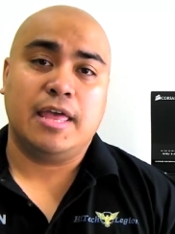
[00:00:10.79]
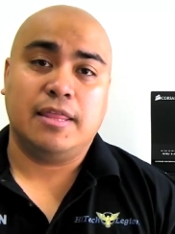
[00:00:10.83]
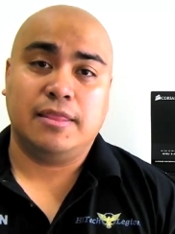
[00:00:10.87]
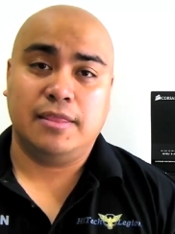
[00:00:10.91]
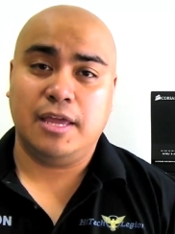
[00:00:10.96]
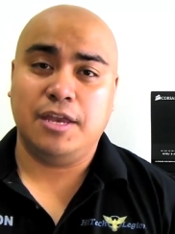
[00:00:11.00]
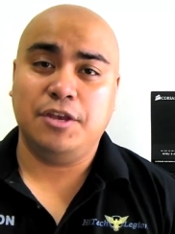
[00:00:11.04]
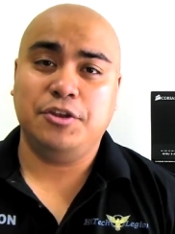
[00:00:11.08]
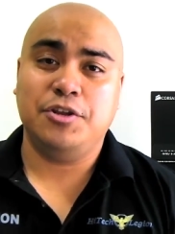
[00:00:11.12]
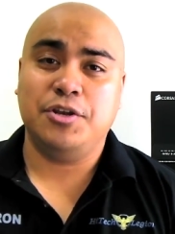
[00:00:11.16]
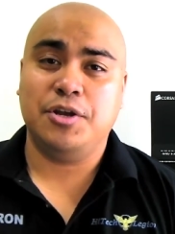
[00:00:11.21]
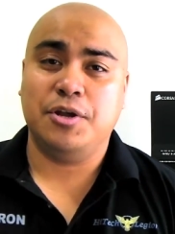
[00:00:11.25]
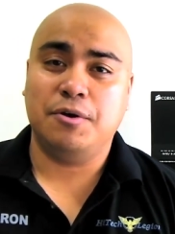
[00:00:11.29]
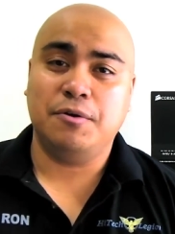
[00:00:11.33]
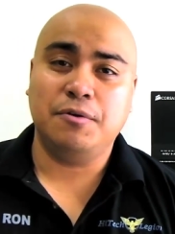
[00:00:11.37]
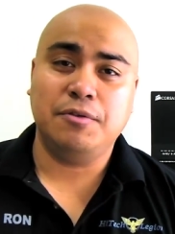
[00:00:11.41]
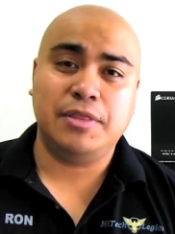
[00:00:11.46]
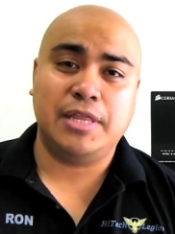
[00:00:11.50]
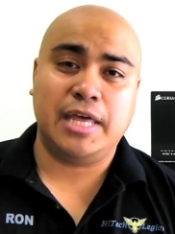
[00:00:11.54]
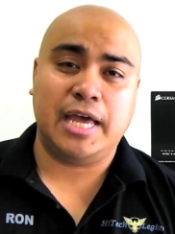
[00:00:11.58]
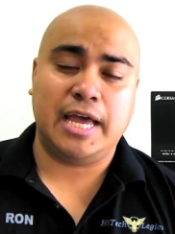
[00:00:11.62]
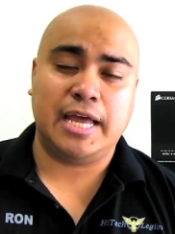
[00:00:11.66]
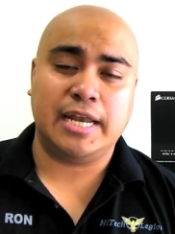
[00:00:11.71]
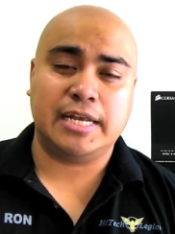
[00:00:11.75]
then you know
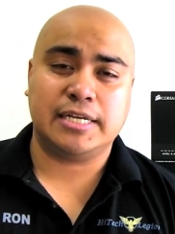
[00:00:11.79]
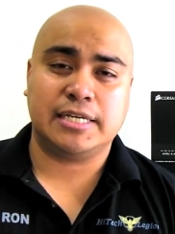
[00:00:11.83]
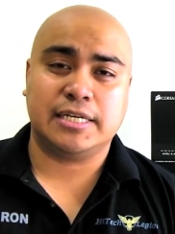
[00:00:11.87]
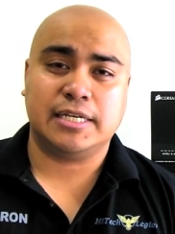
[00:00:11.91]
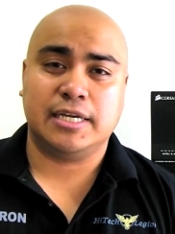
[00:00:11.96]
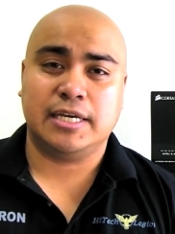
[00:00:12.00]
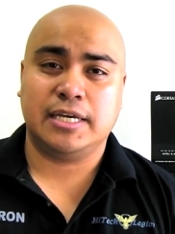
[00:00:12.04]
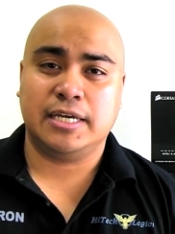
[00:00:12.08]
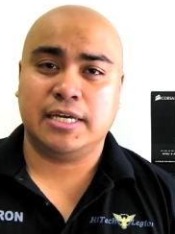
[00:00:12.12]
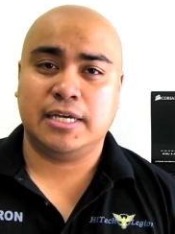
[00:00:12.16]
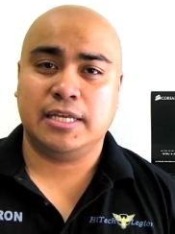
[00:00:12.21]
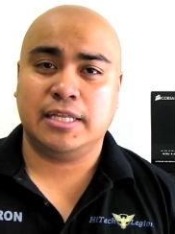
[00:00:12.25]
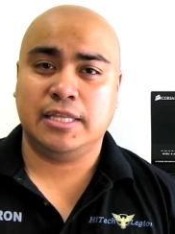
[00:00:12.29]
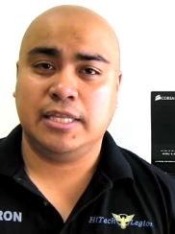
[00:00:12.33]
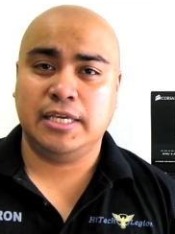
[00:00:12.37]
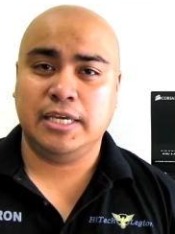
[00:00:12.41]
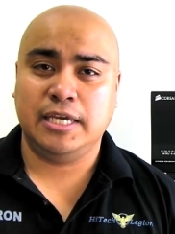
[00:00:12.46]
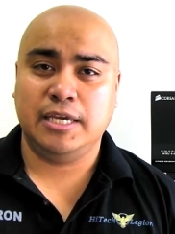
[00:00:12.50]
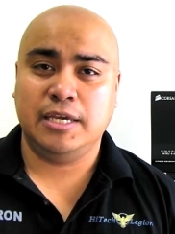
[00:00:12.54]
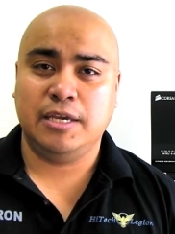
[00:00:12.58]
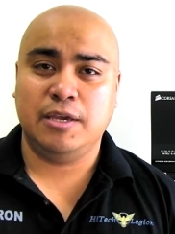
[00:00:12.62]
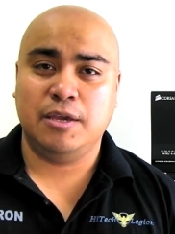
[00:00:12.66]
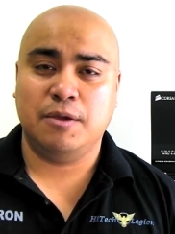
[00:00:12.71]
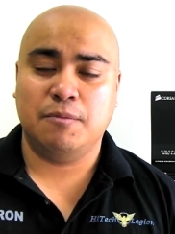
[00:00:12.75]
that uh,
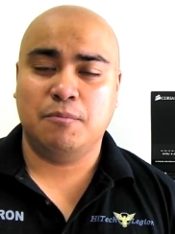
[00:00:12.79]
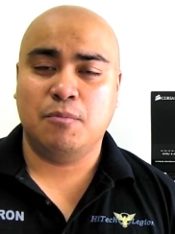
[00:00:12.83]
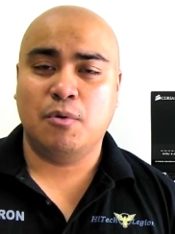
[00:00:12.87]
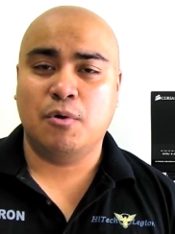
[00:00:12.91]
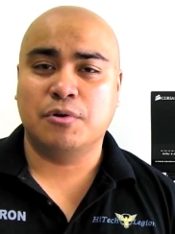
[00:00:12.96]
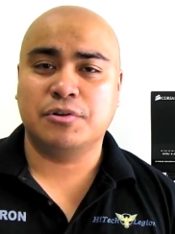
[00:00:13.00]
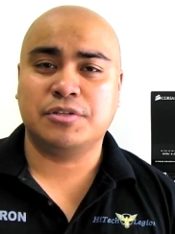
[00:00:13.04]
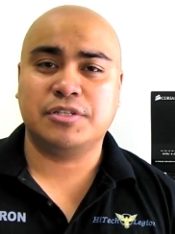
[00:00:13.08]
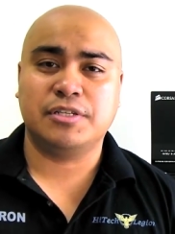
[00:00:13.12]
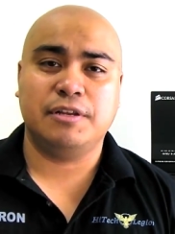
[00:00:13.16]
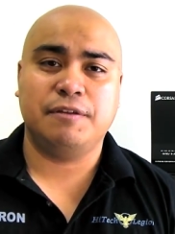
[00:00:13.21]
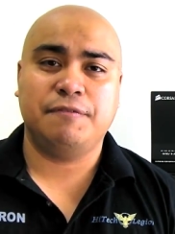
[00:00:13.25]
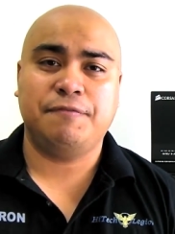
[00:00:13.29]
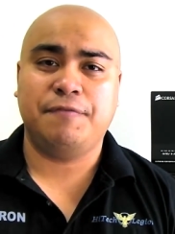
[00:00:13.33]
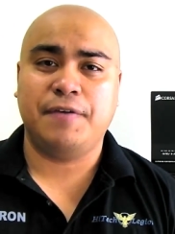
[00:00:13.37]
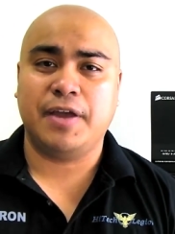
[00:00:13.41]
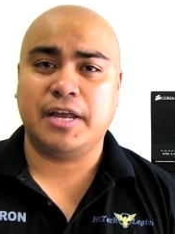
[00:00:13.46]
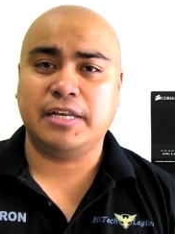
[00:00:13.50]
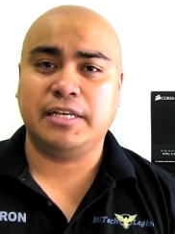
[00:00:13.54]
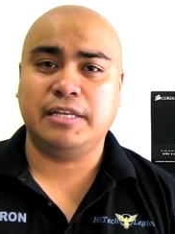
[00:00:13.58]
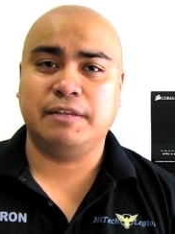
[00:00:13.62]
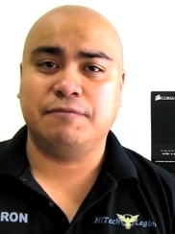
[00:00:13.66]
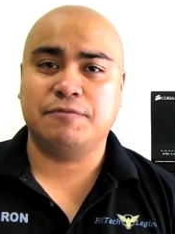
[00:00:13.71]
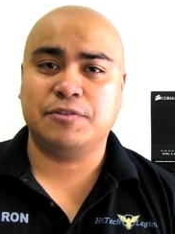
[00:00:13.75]
the most
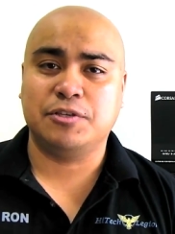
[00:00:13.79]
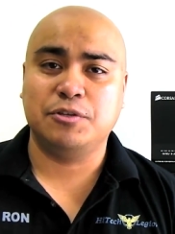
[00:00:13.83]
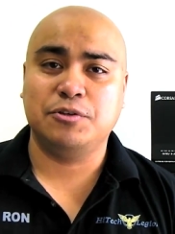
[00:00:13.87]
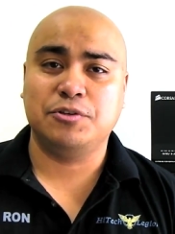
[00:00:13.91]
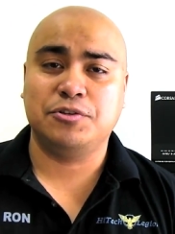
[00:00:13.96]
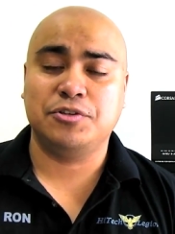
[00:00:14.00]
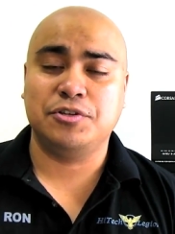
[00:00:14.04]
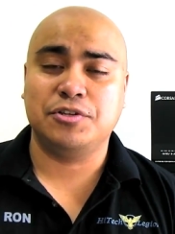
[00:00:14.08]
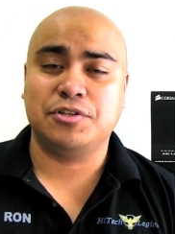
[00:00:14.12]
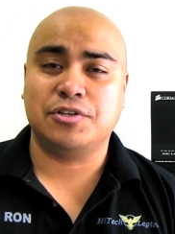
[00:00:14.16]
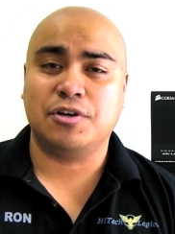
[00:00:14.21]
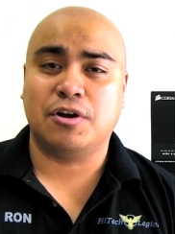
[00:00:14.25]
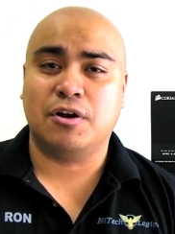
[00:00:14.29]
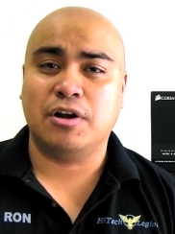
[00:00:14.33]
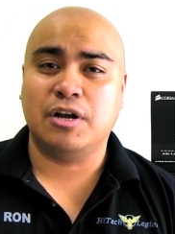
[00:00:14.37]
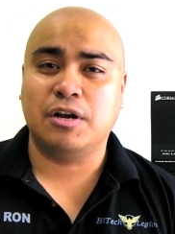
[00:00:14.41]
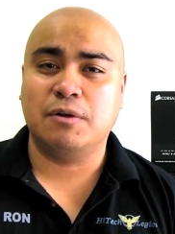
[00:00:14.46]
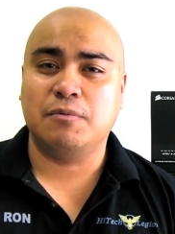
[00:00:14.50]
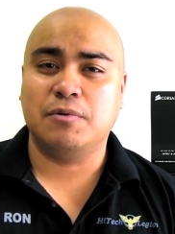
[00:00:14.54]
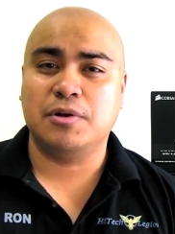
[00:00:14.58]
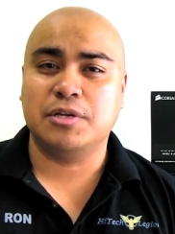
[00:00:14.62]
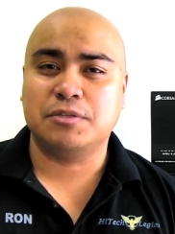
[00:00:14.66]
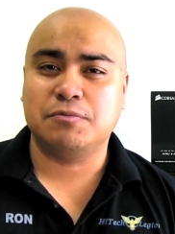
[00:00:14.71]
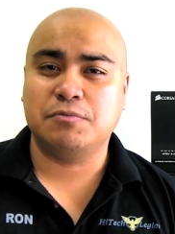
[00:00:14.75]
effective solutions are the
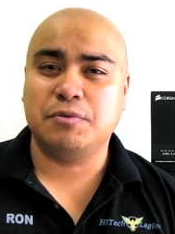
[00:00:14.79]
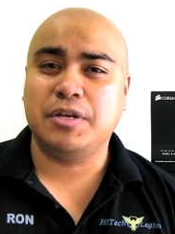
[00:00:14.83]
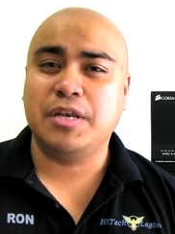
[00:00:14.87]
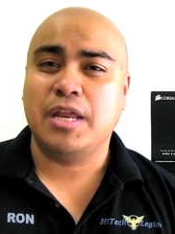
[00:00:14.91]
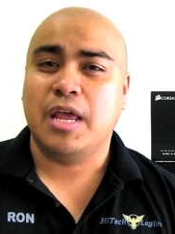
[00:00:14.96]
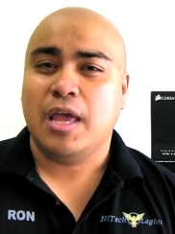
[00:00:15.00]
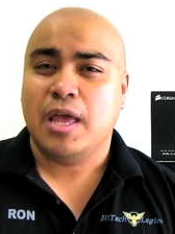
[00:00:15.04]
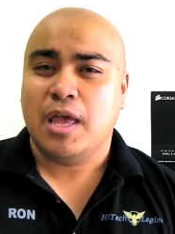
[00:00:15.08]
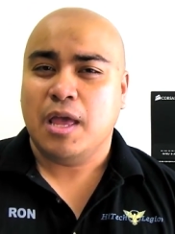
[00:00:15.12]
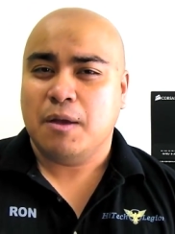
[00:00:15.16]
ones with